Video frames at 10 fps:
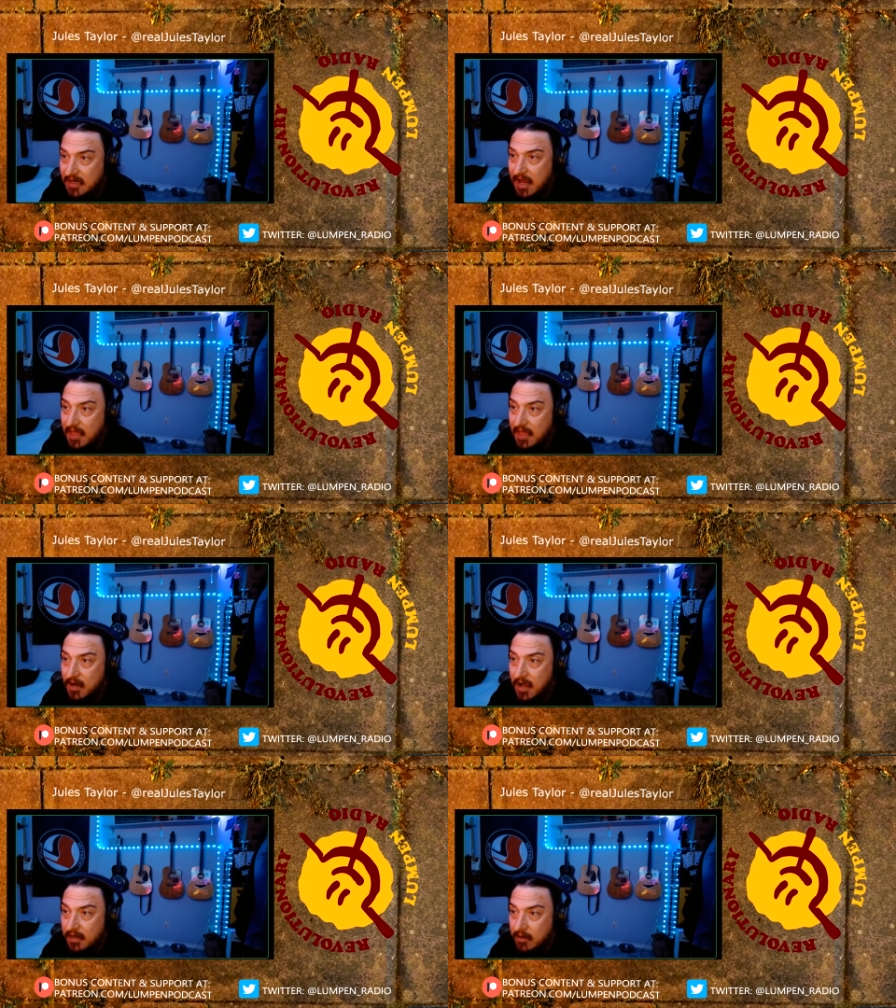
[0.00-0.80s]
and the
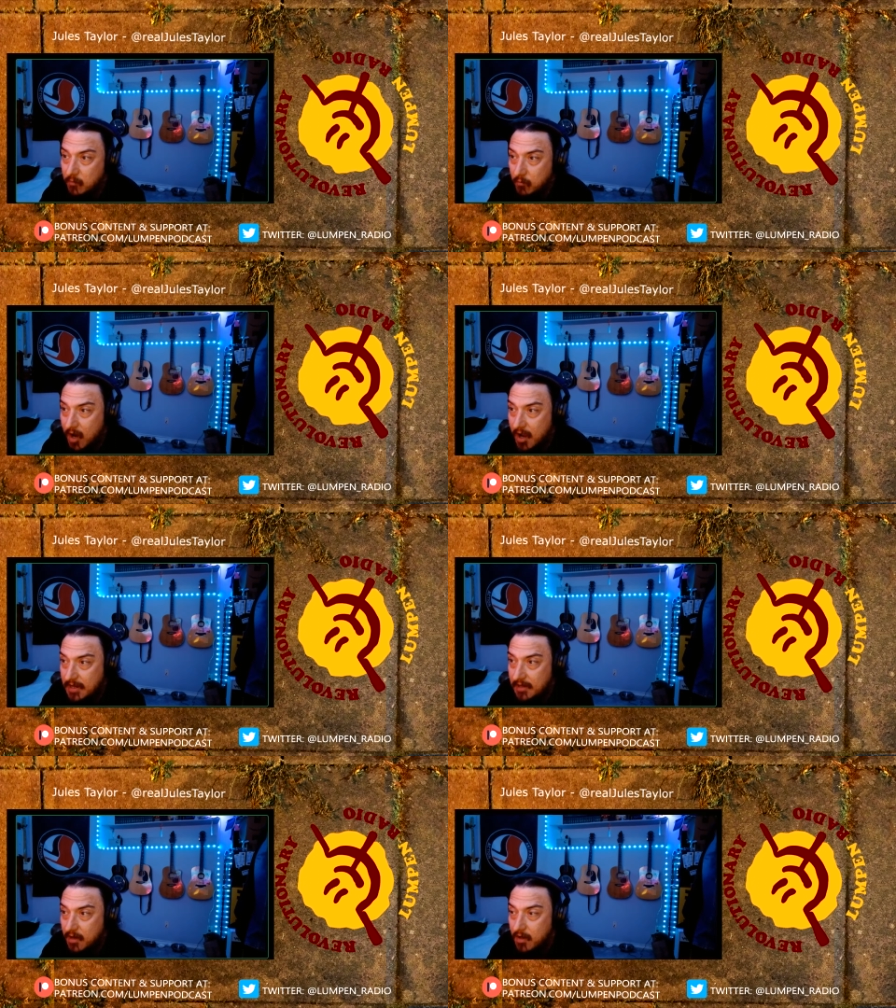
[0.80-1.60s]
guy can write
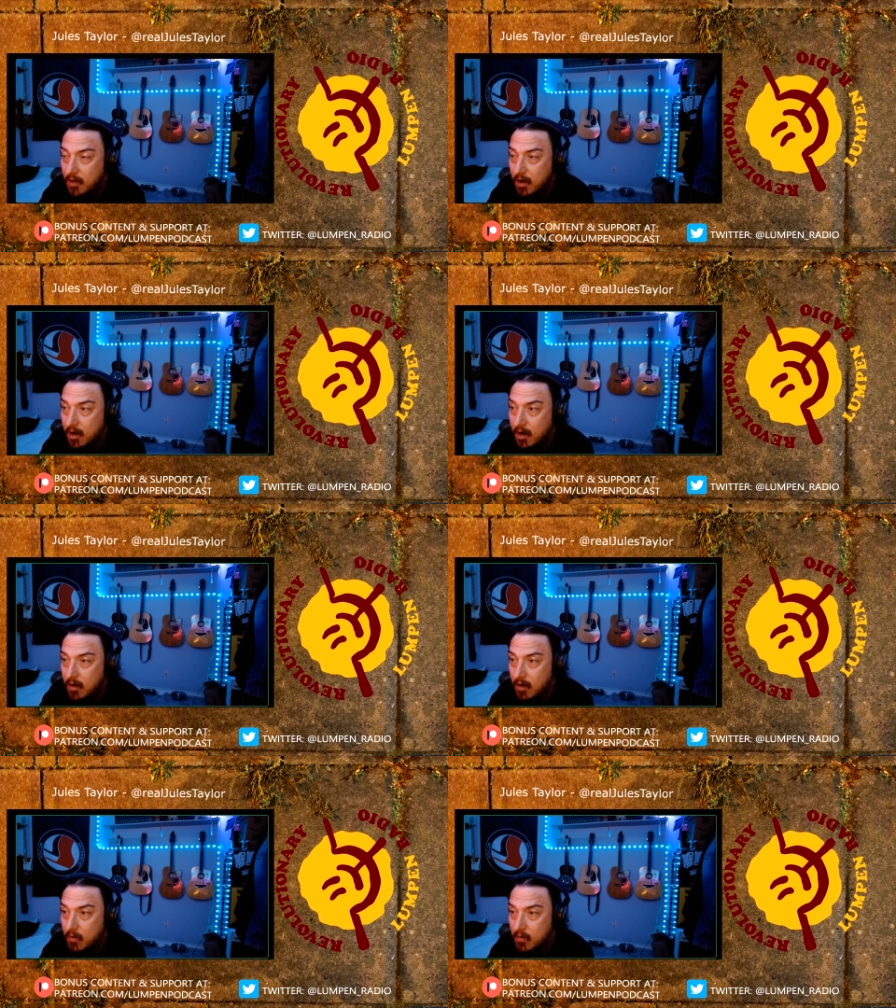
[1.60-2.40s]

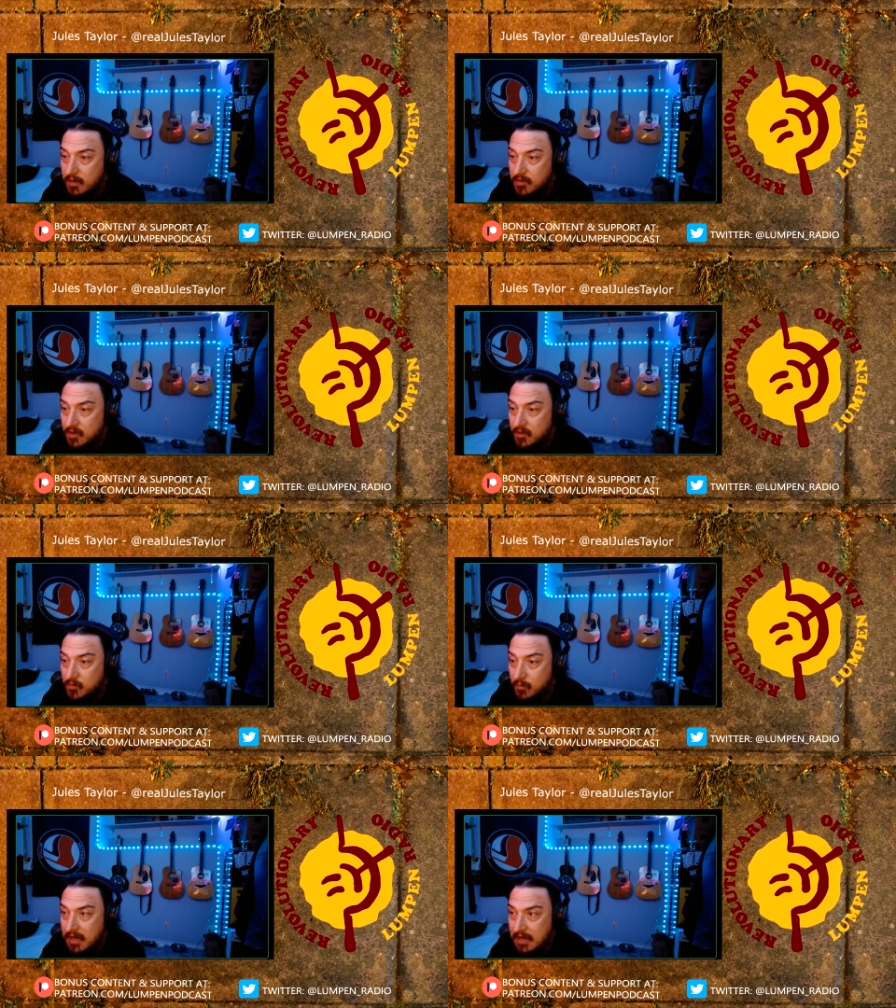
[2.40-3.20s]
in such a
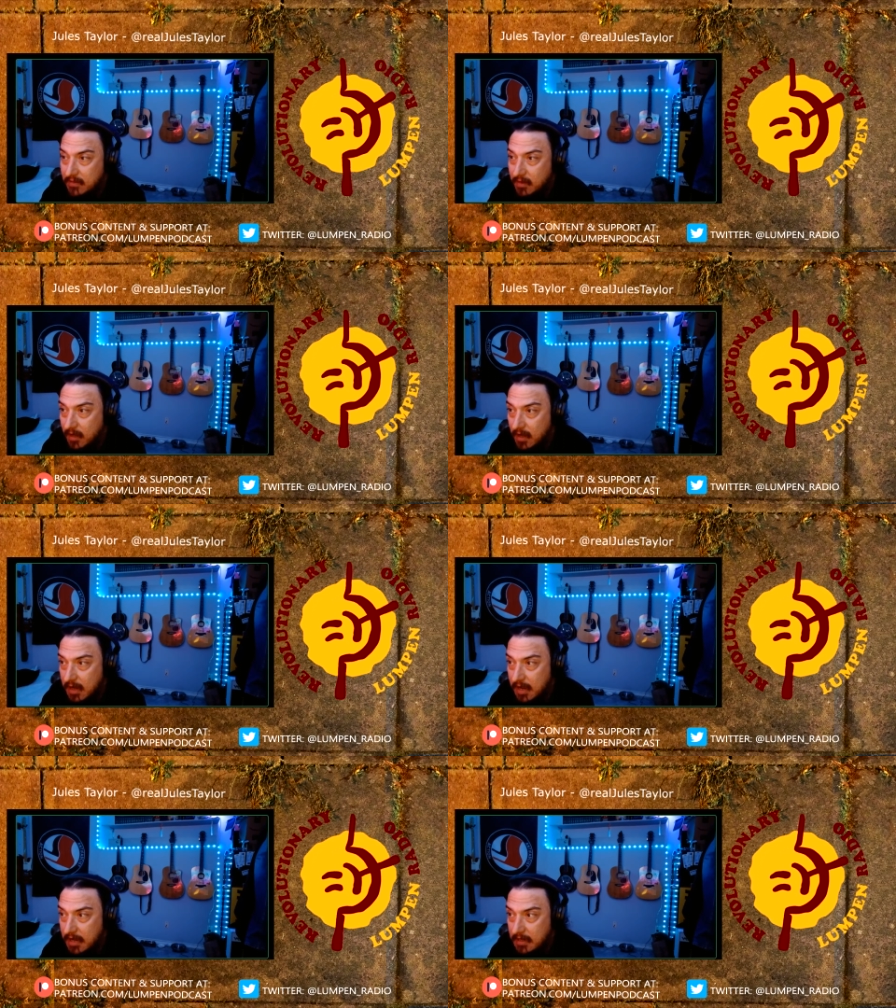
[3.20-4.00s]
way that like
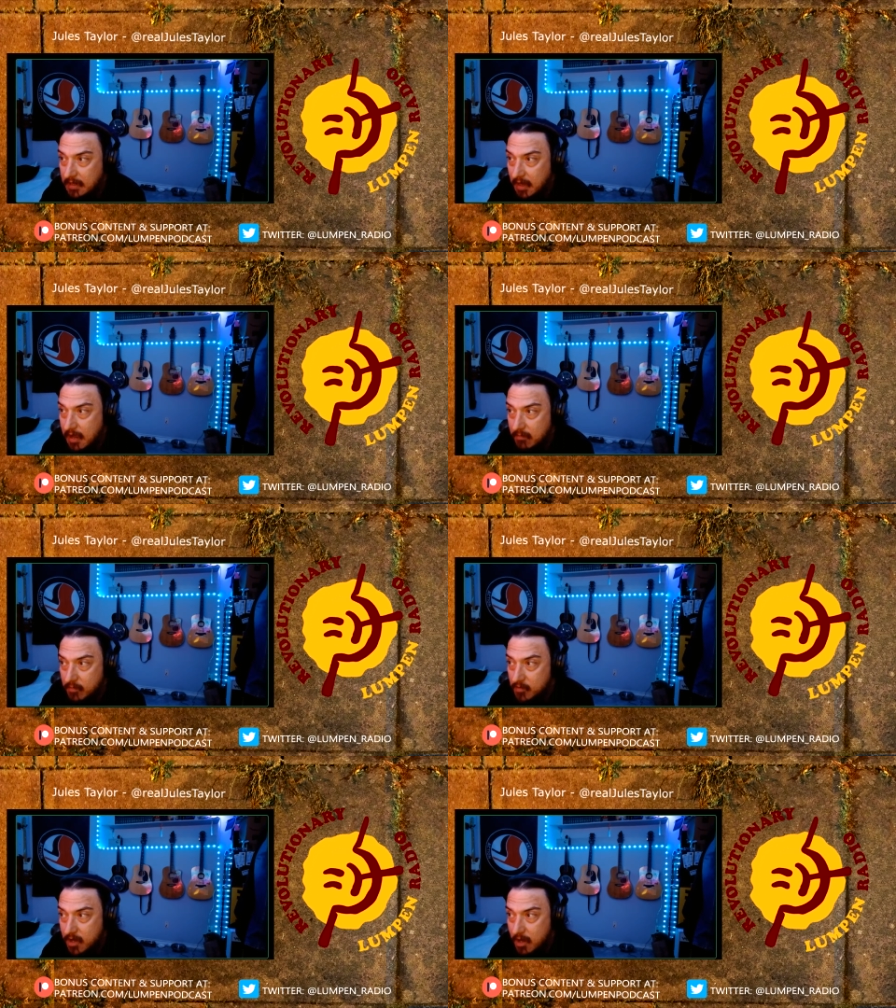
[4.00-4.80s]
I
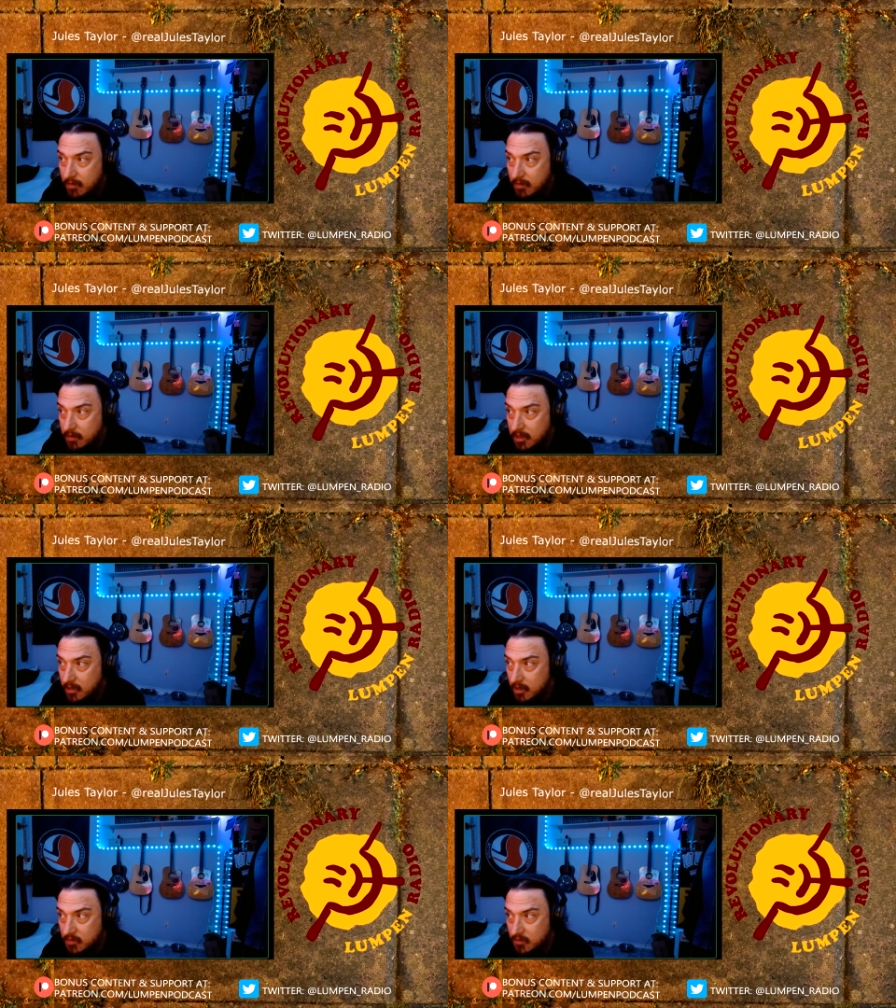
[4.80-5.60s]
there's nothing he
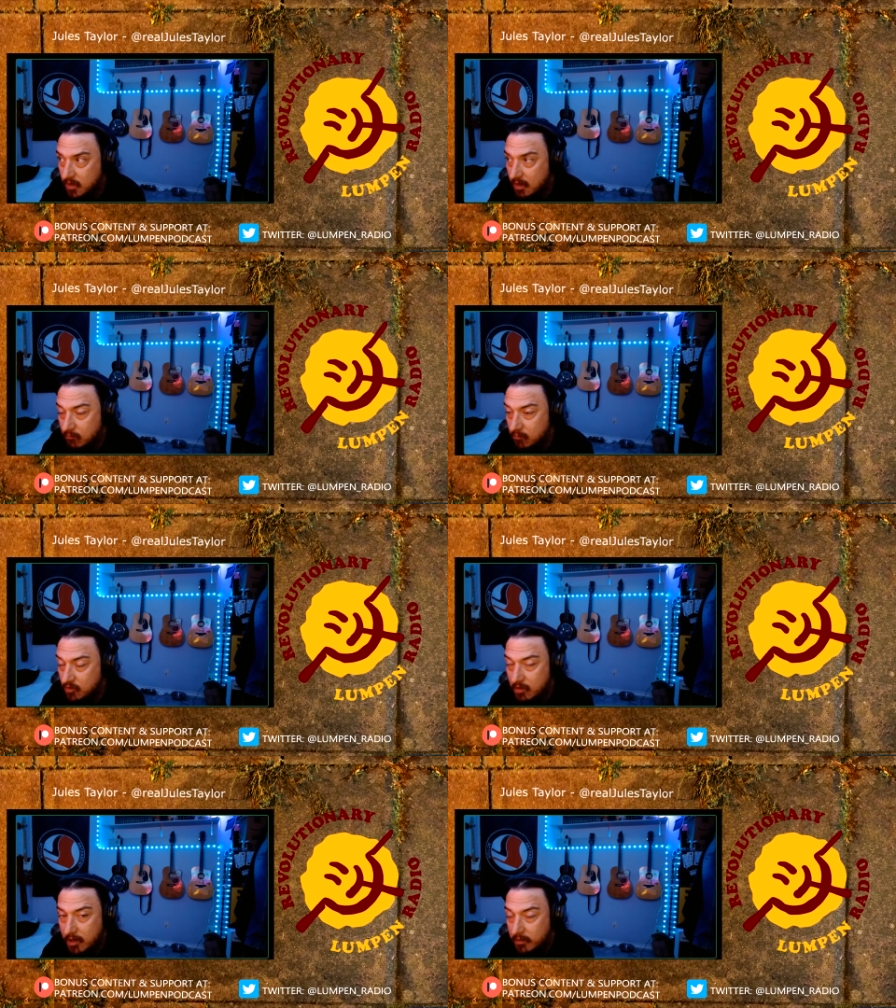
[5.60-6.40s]
does that I won't
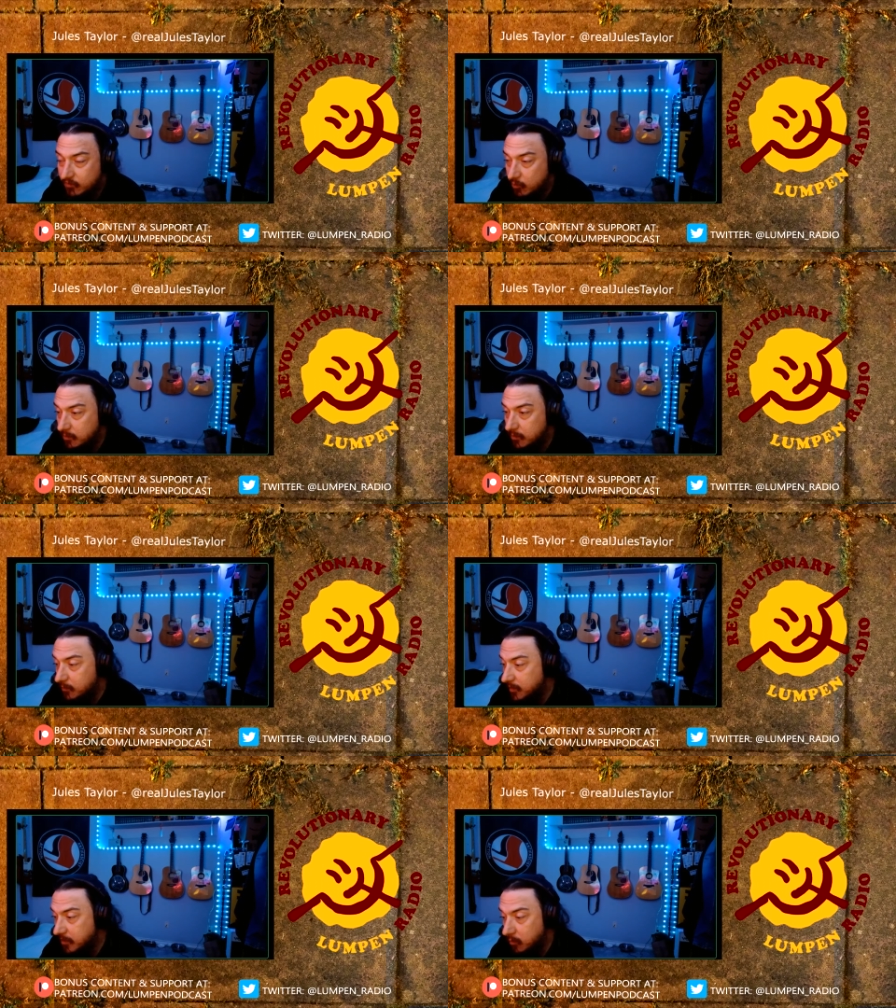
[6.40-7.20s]
try and absorb and
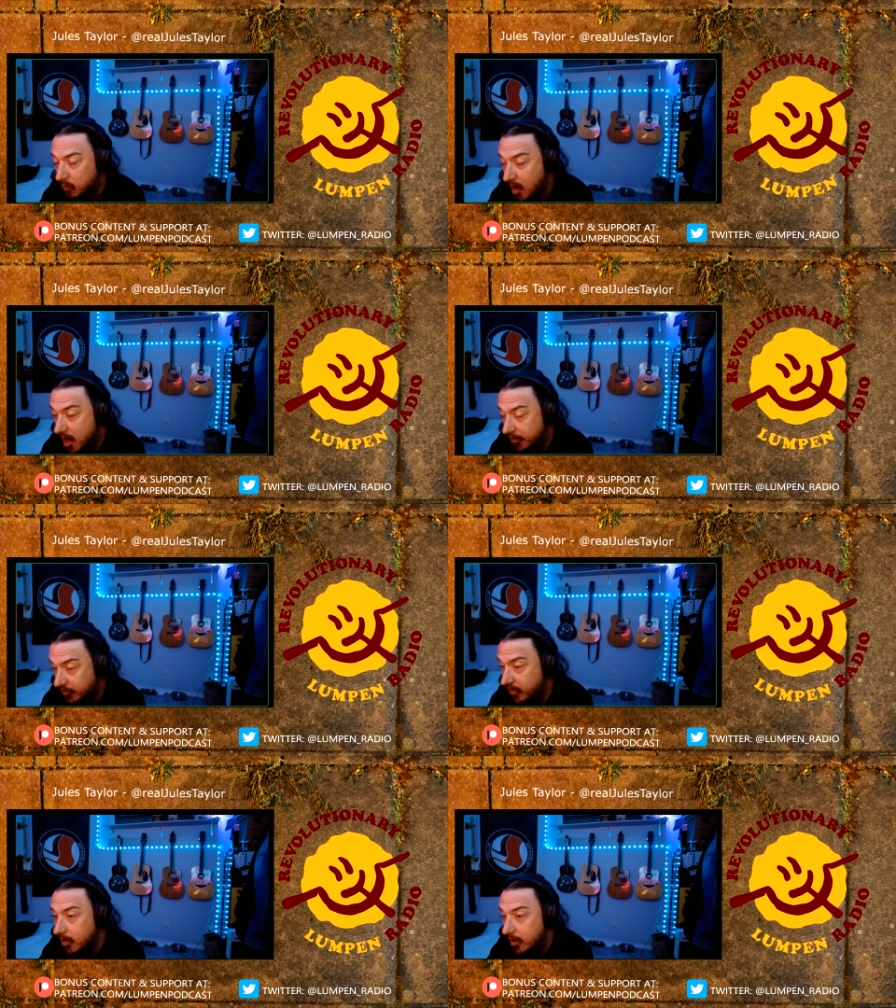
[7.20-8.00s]
read or watch.